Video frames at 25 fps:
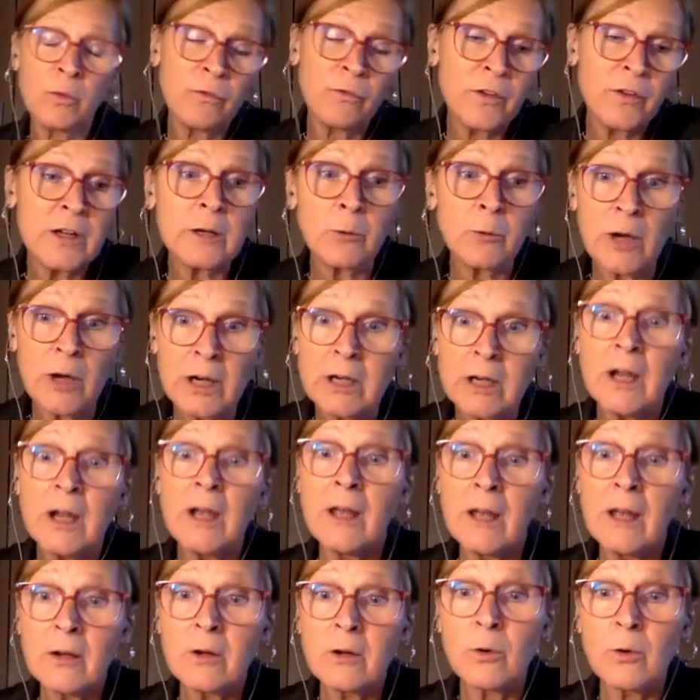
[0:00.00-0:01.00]
feel quite
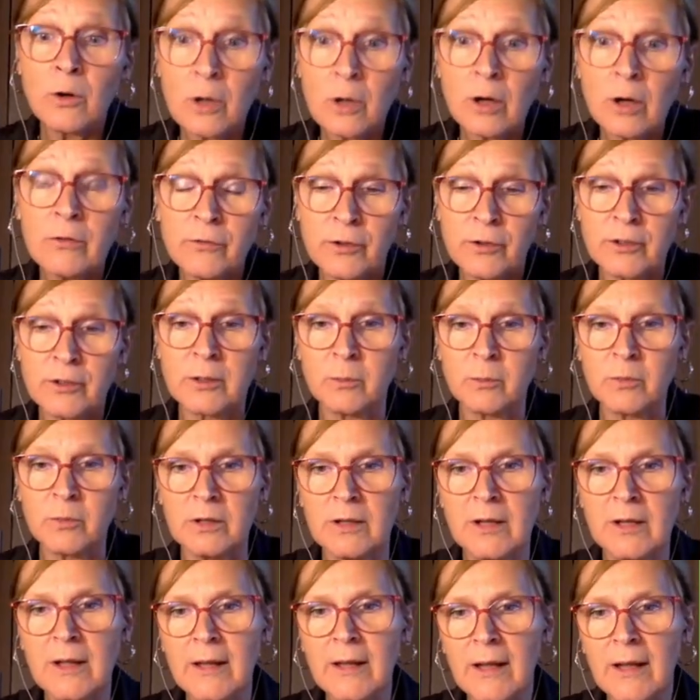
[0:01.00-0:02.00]

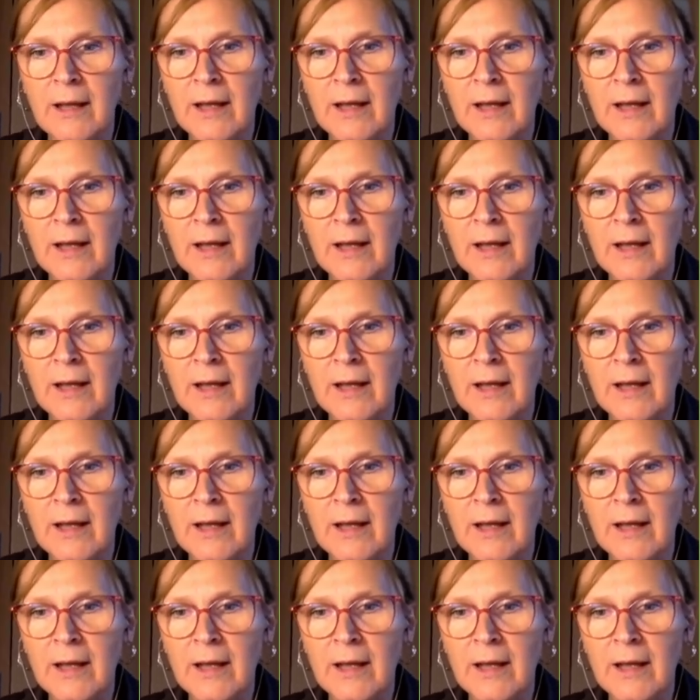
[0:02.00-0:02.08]
comfortable.